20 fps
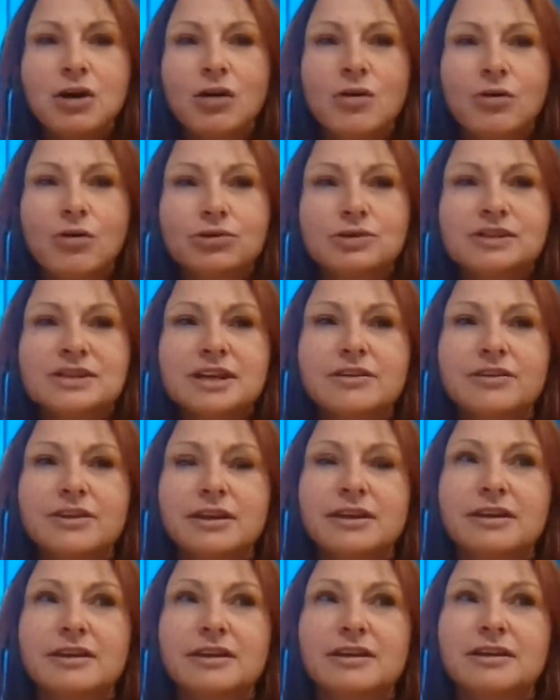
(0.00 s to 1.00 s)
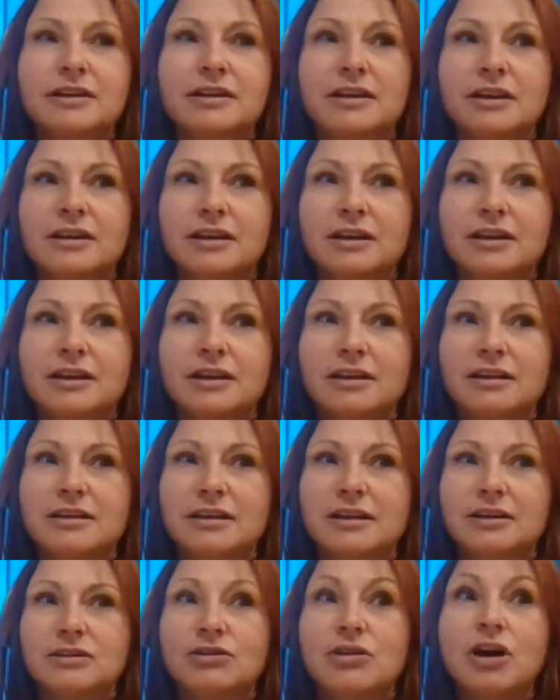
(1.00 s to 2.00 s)
also the
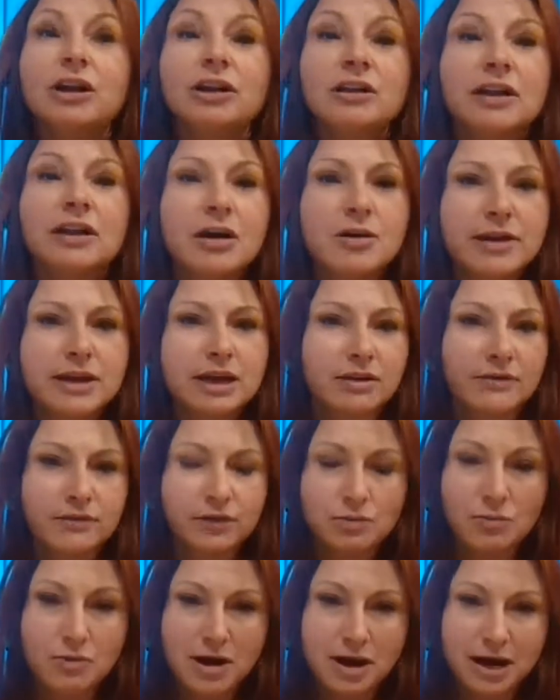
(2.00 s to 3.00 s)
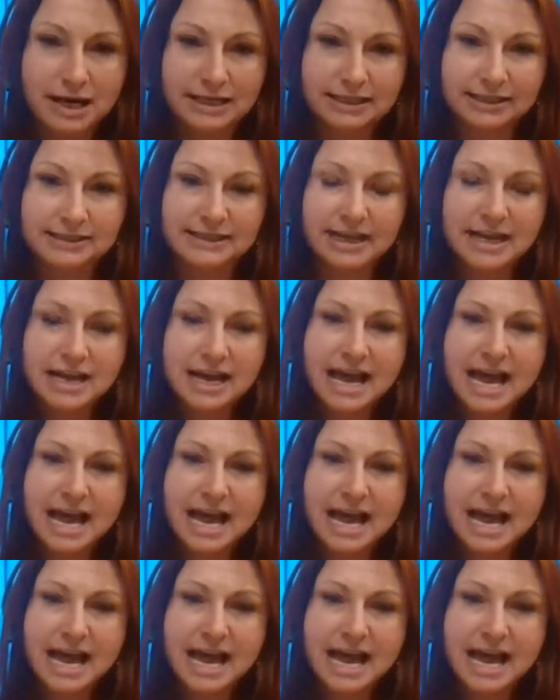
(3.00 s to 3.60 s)
not knowing of the whys